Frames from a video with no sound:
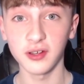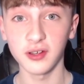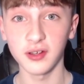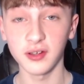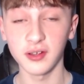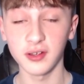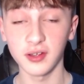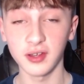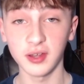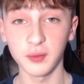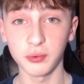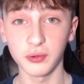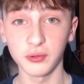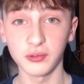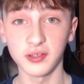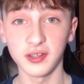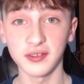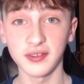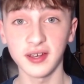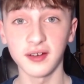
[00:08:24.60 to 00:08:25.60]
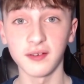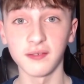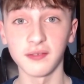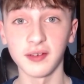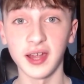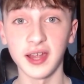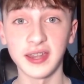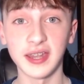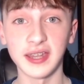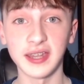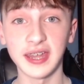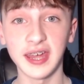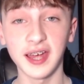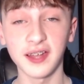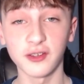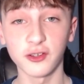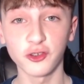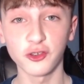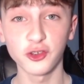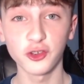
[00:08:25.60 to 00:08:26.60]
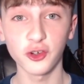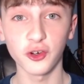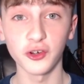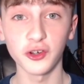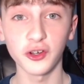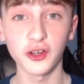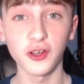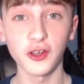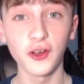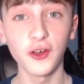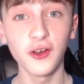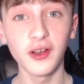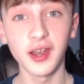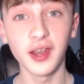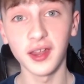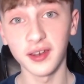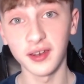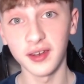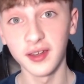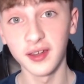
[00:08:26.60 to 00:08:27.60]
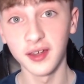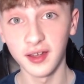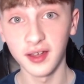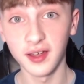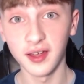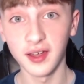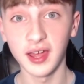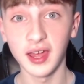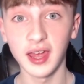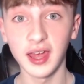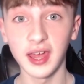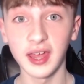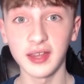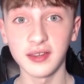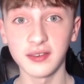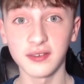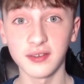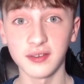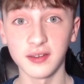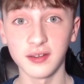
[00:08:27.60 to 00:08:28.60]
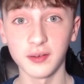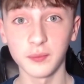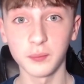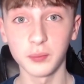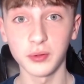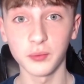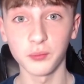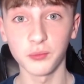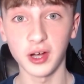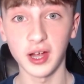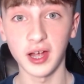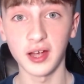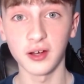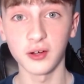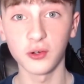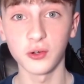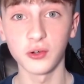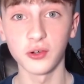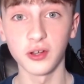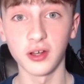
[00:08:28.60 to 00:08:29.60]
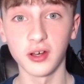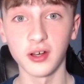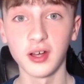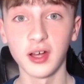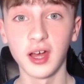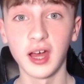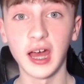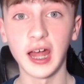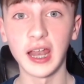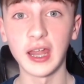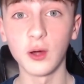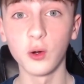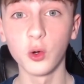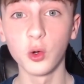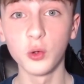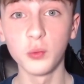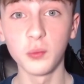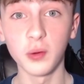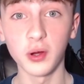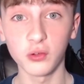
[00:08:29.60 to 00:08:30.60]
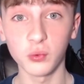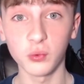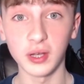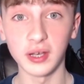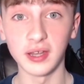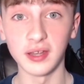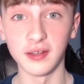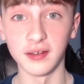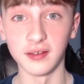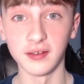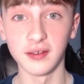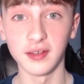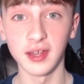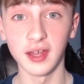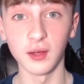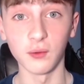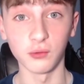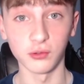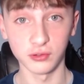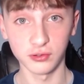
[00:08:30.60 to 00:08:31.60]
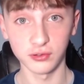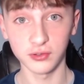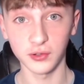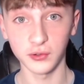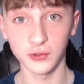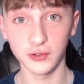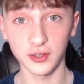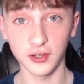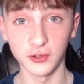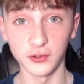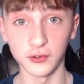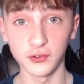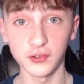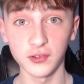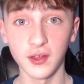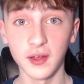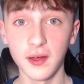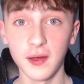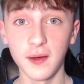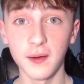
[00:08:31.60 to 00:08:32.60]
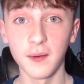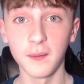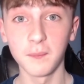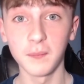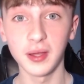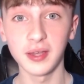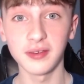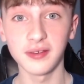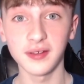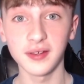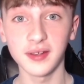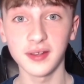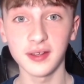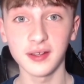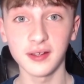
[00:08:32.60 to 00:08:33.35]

he brought it down, and then he had a shot curling into the bottom right hand corner, and it almost went in. It was so close. Mendy,